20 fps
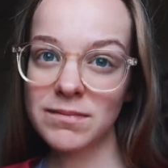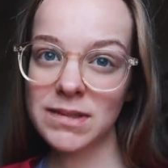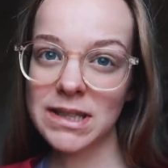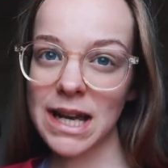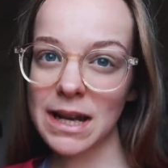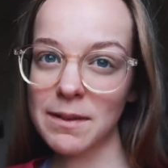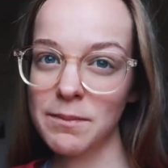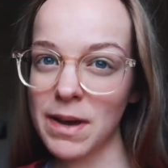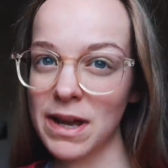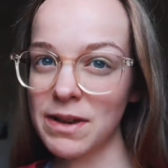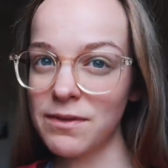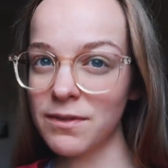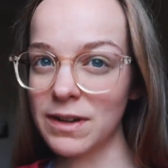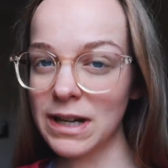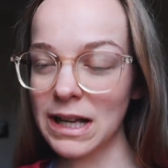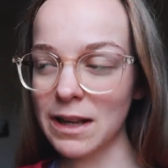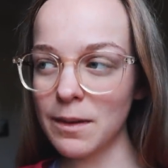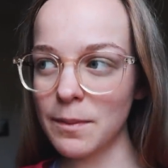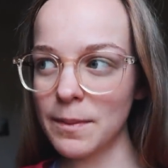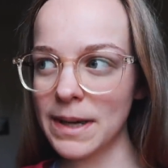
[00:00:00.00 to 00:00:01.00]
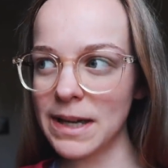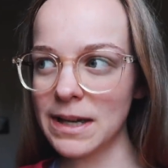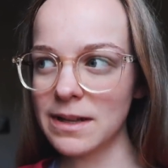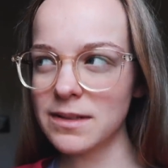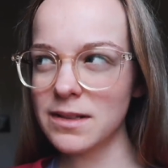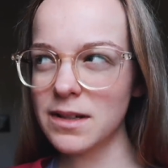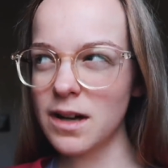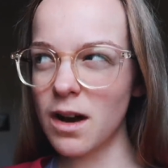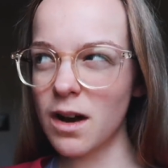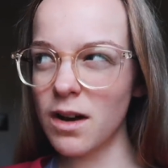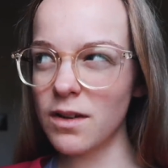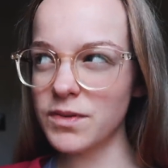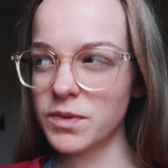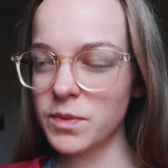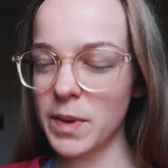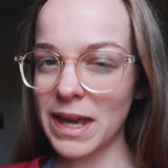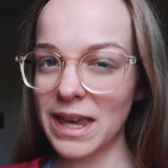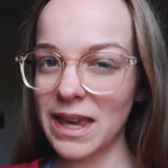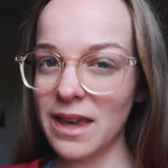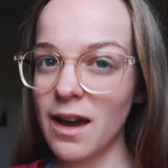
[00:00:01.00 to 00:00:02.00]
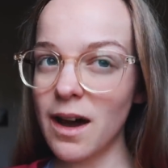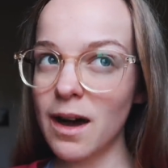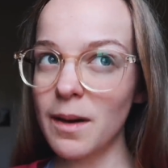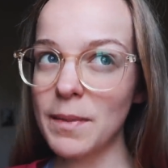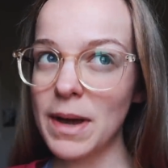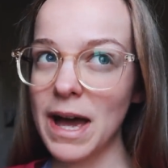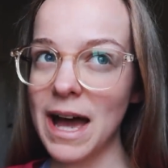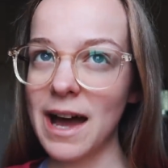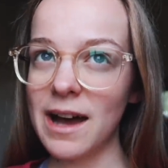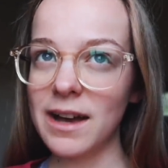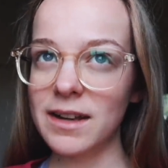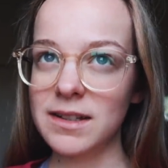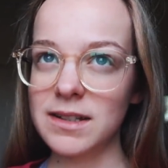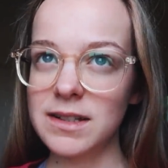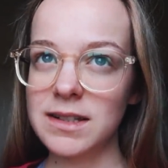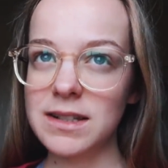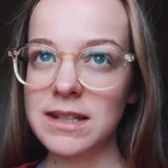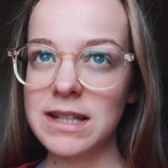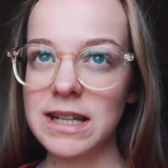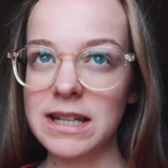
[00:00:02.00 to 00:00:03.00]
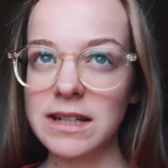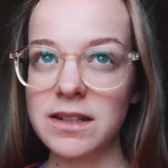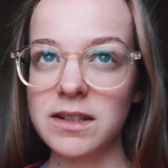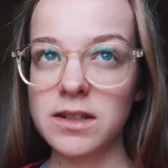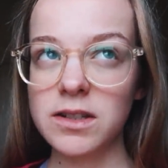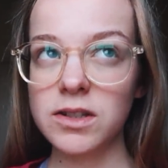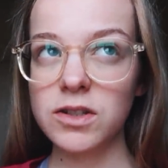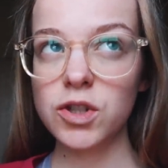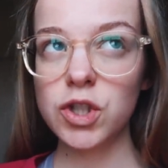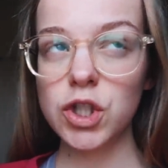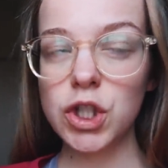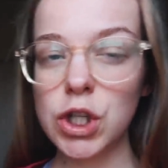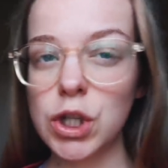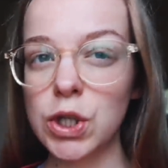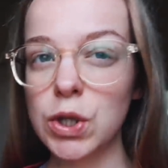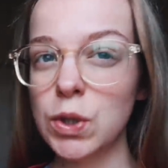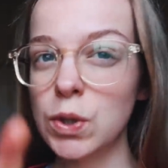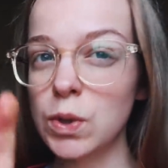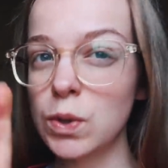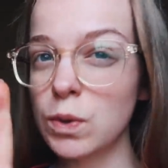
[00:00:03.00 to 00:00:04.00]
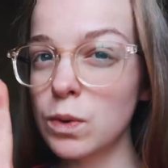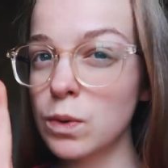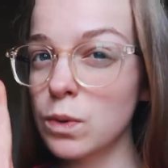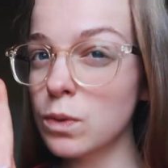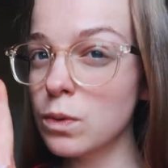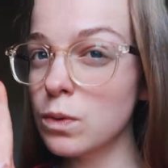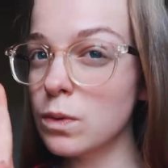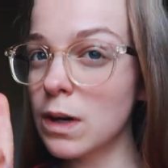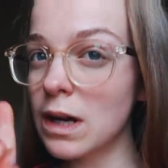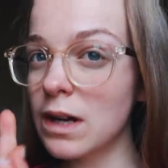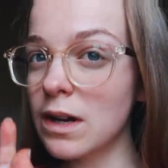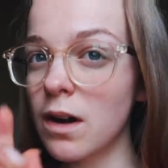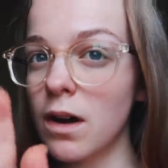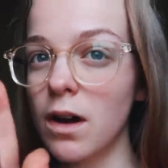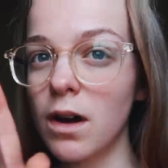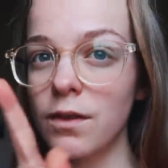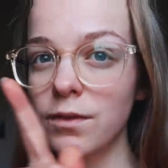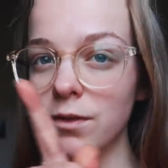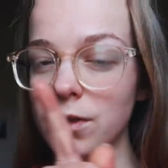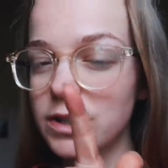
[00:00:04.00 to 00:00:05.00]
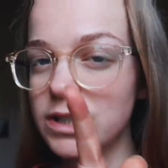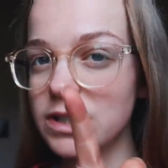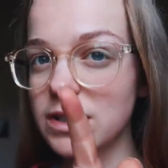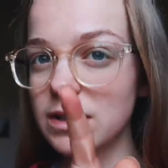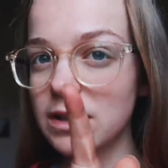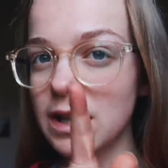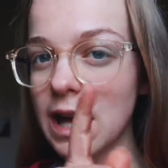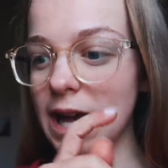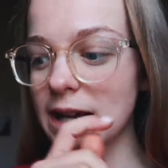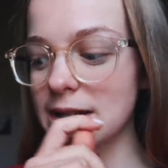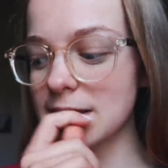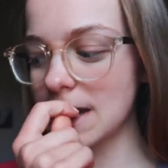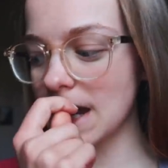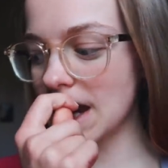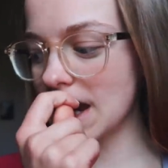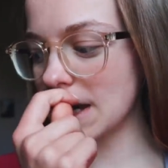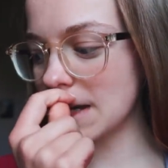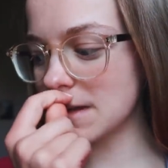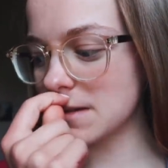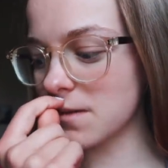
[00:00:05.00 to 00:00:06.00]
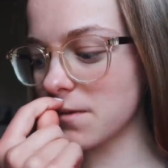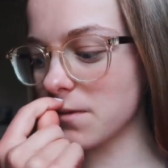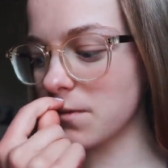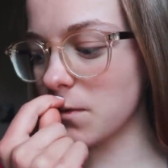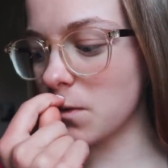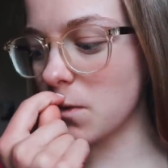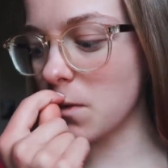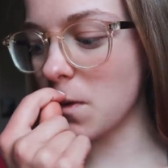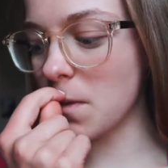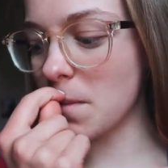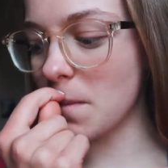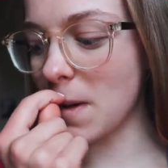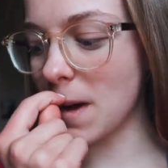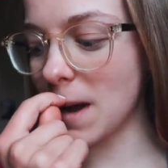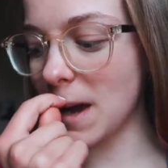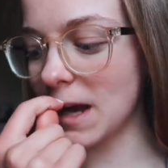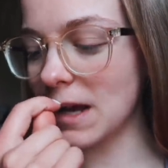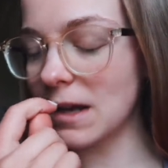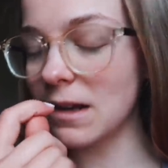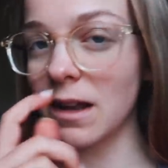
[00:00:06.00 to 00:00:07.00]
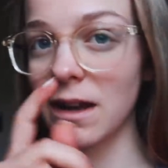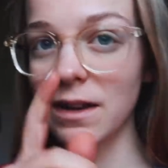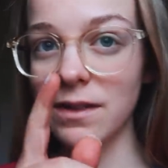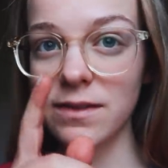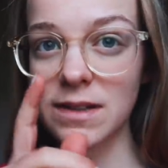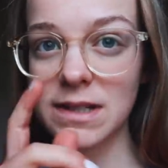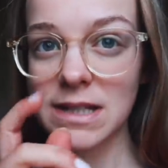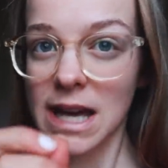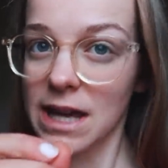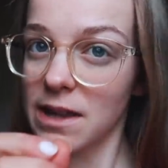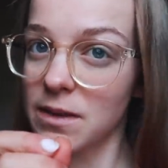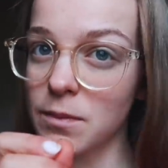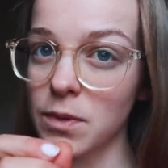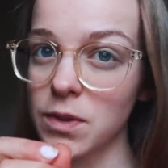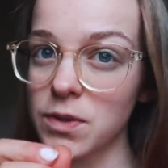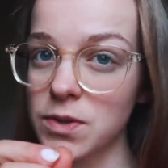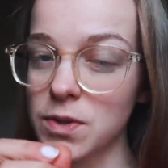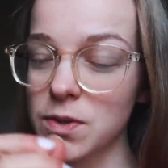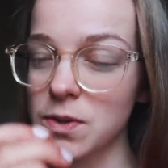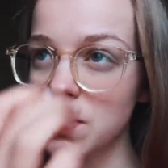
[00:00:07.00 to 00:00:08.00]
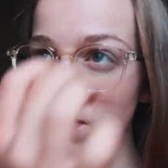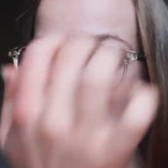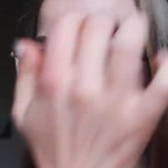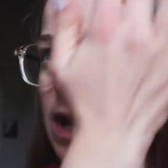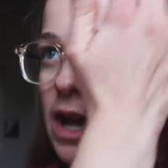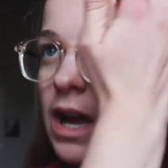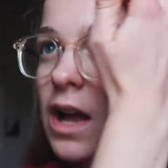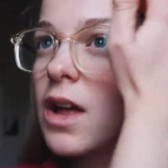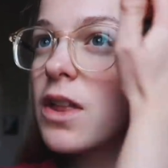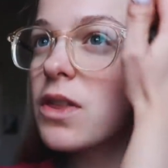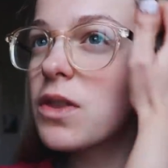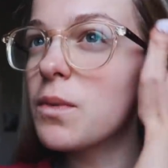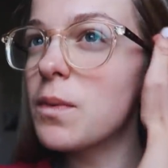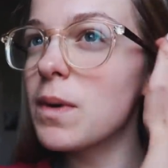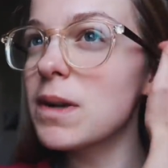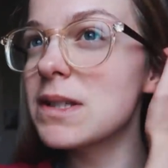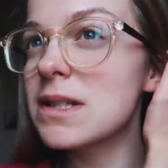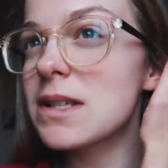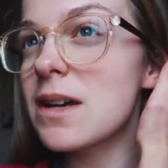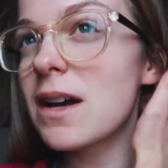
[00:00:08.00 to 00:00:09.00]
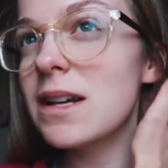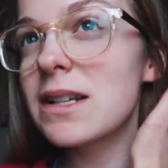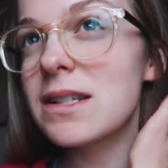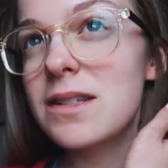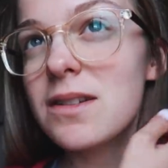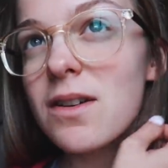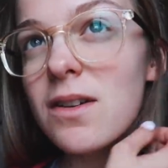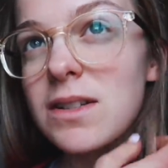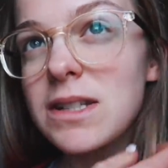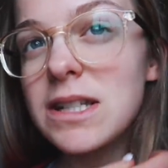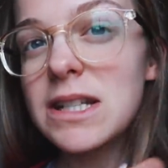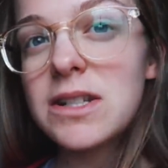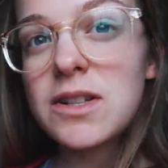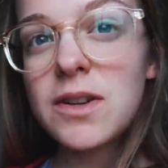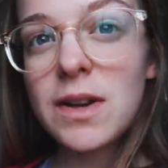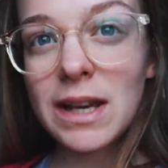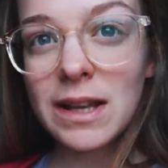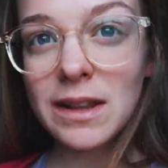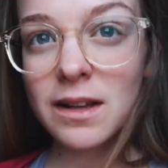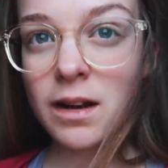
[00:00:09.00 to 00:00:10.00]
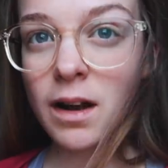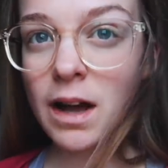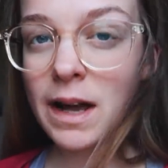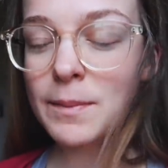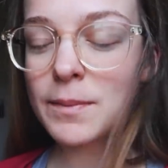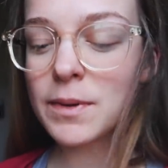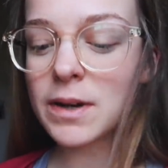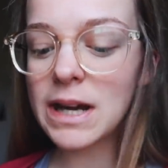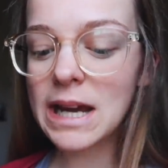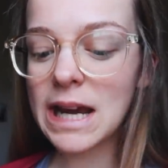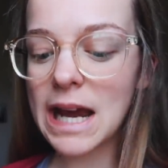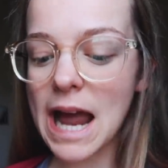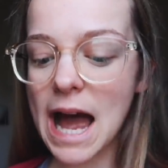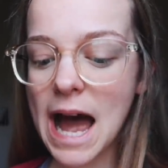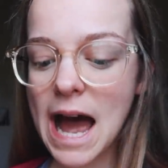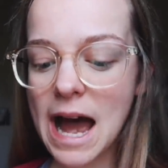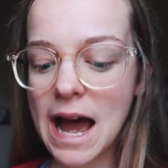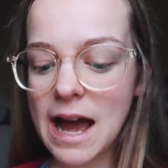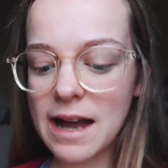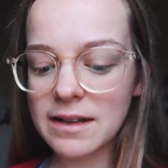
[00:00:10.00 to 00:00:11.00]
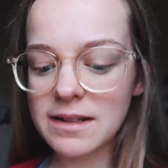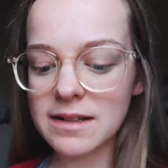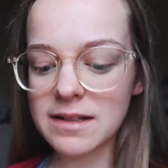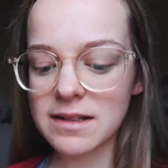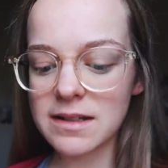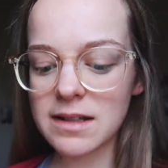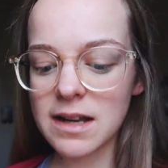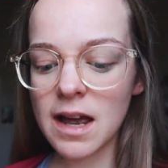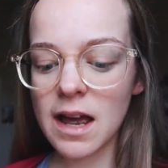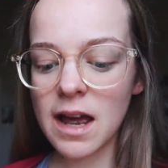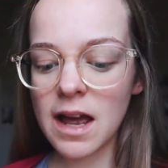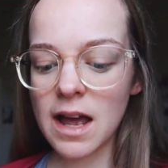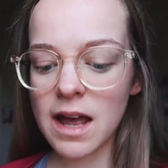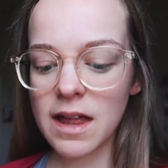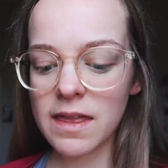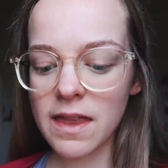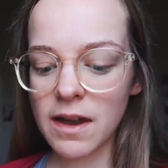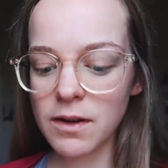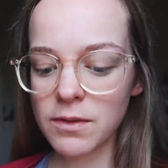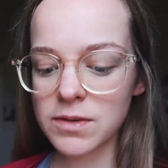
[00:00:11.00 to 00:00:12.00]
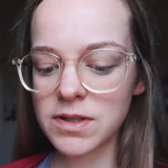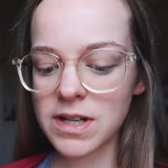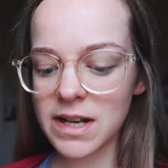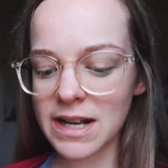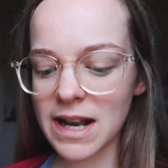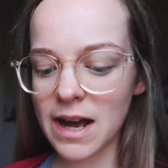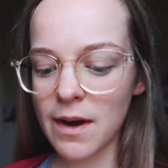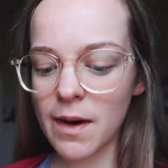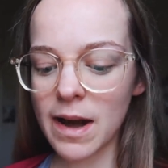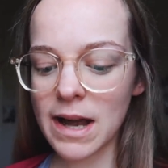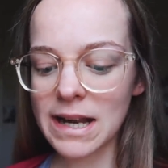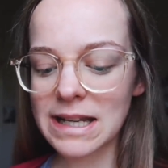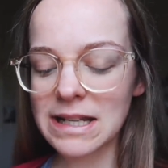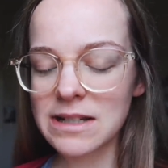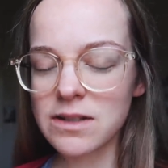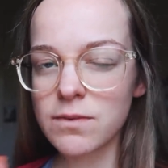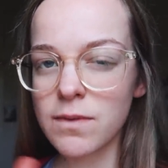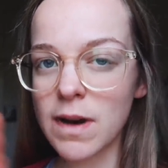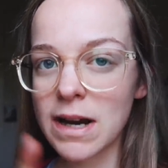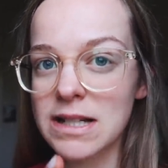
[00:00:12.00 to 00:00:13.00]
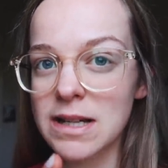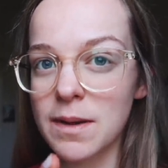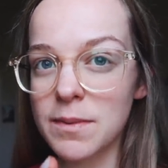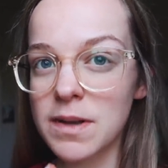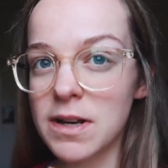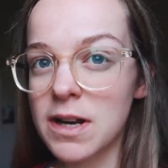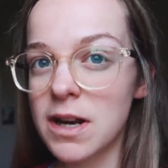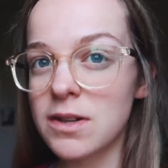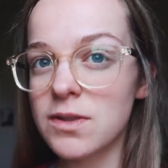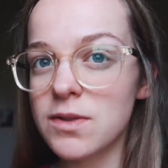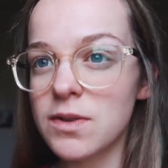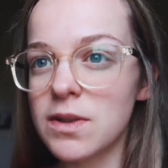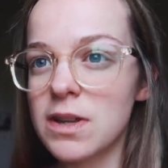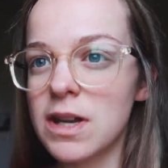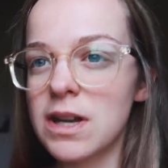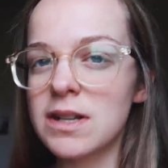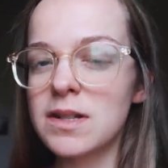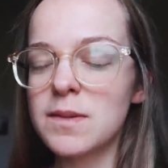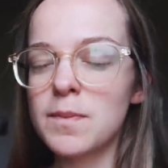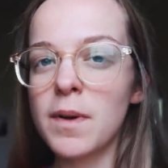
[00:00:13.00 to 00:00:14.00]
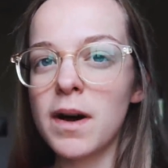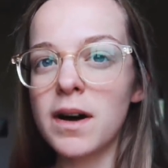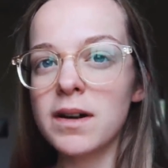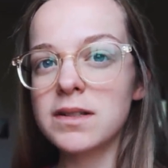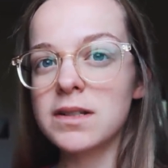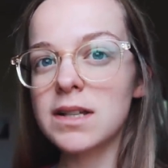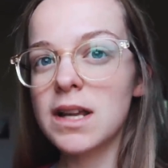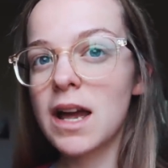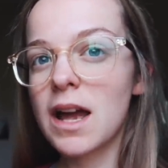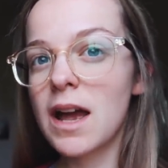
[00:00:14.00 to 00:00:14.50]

sat in bed for a little bit after waking up and did 2.5 critical essays for my life and death module, the ones that I started doing in the library, and they're all done now. I need to write up the notes on those, but